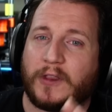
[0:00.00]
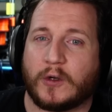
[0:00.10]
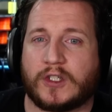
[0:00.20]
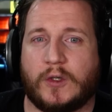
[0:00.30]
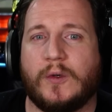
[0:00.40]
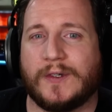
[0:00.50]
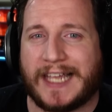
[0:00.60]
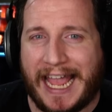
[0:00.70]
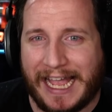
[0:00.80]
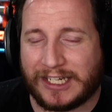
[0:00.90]
those tools
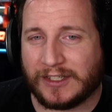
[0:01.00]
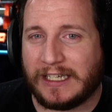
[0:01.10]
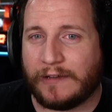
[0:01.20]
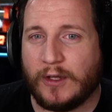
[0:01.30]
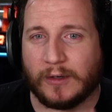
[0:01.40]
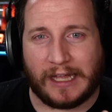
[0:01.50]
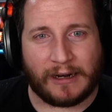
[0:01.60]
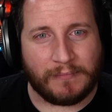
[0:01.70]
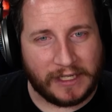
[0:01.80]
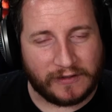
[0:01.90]
actually give you a lot
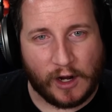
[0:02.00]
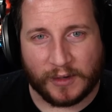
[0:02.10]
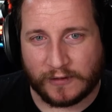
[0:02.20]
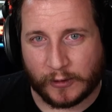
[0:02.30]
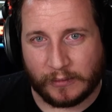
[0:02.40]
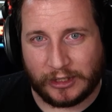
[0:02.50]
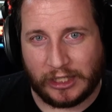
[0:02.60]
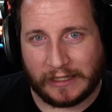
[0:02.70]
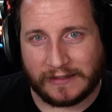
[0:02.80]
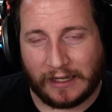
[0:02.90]
of misnomers for the
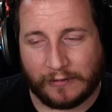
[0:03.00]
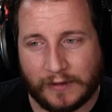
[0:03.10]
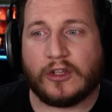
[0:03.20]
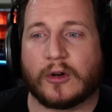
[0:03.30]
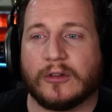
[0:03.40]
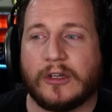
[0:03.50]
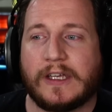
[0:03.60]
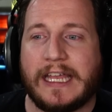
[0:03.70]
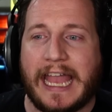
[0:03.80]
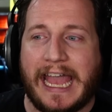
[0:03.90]
machine itself. You're
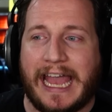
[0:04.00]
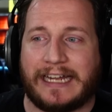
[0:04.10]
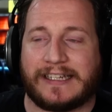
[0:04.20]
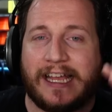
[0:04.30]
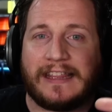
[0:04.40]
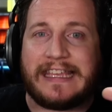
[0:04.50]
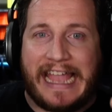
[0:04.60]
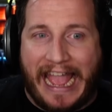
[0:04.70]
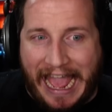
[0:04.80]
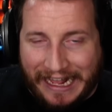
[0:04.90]
looking at the
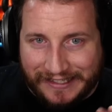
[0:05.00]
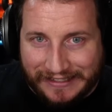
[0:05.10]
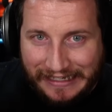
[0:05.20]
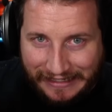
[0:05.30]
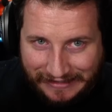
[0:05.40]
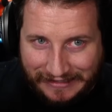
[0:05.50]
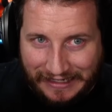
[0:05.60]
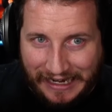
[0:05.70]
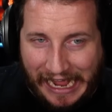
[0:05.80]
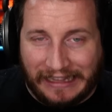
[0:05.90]
axes
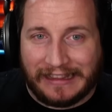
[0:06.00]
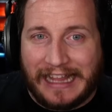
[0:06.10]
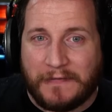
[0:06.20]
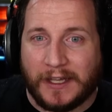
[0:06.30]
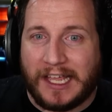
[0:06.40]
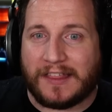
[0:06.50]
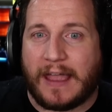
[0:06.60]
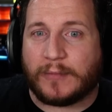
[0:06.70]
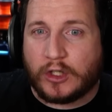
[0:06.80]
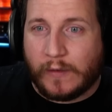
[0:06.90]
and leveling
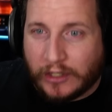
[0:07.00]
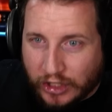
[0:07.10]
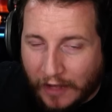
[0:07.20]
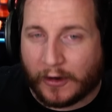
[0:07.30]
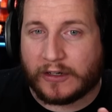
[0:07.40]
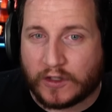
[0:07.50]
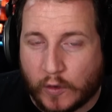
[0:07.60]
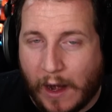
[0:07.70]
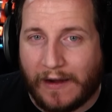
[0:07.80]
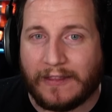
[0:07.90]
them to each other and
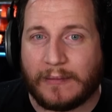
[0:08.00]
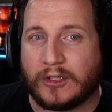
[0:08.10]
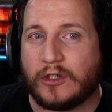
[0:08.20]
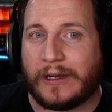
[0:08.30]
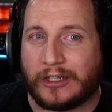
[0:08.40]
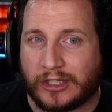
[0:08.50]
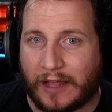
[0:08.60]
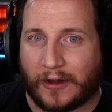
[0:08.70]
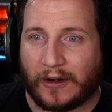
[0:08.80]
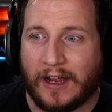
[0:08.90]
squaring them to each
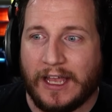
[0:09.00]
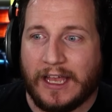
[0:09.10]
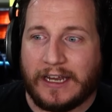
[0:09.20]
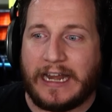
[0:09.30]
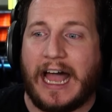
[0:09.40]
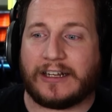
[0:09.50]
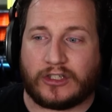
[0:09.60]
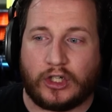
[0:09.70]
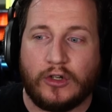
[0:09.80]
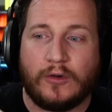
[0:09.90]
other, not
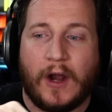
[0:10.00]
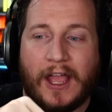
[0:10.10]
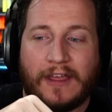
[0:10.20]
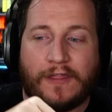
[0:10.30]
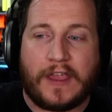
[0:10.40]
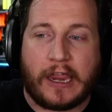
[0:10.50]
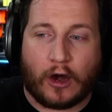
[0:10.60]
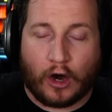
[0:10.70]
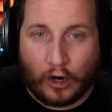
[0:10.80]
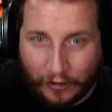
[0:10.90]
to the
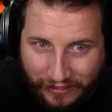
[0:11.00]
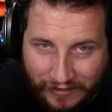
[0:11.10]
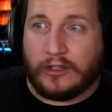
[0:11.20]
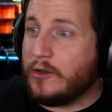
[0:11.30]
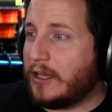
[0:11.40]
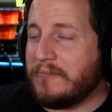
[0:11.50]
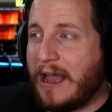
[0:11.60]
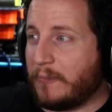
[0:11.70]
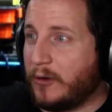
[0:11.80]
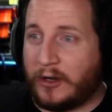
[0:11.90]
earth. You can
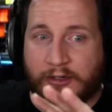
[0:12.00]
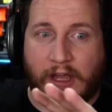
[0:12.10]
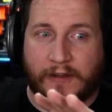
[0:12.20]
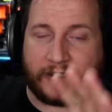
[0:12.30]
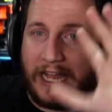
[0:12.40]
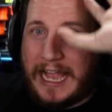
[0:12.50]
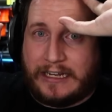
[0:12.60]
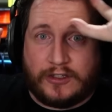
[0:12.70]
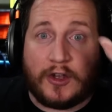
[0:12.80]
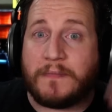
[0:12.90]
mount printers on their
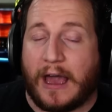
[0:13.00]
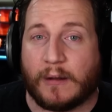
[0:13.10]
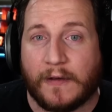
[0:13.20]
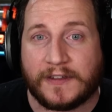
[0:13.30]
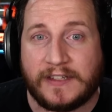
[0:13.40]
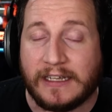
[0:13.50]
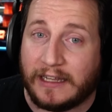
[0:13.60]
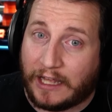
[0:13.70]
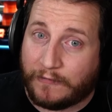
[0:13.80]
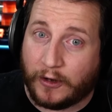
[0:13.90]
sides. You can mount them on the
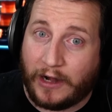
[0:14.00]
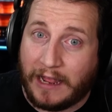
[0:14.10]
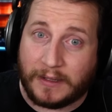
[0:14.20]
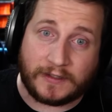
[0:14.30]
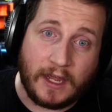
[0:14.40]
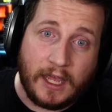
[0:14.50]
ceiling if your name is